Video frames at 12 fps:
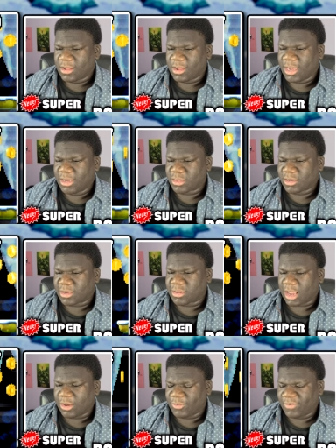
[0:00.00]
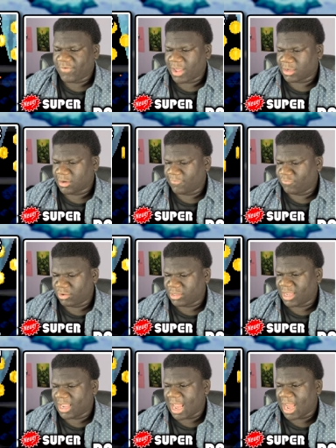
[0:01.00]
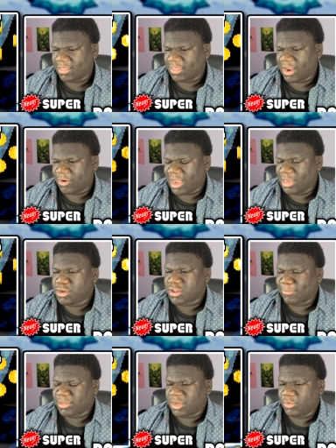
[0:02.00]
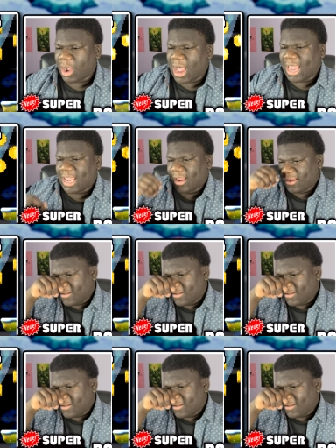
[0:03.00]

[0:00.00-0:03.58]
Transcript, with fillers: He doesn't accelerate fast enough for us to get out of there, and he jumps too high.